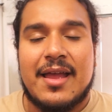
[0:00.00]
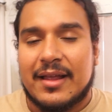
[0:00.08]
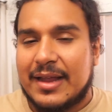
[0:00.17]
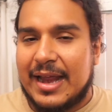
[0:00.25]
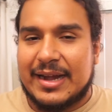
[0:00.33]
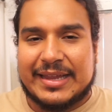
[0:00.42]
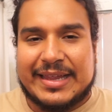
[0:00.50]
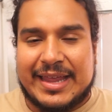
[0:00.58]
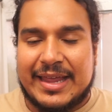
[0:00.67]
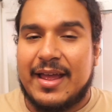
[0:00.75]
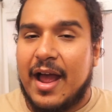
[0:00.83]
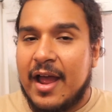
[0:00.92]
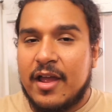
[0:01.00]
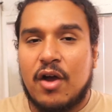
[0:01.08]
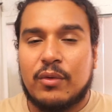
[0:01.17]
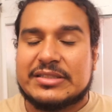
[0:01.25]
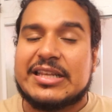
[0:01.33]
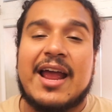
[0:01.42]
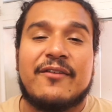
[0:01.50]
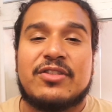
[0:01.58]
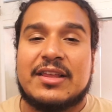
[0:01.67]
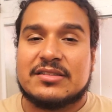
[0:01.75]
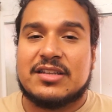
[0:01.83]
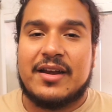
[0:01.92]
kind of kit, I always have
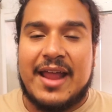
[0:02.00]
things on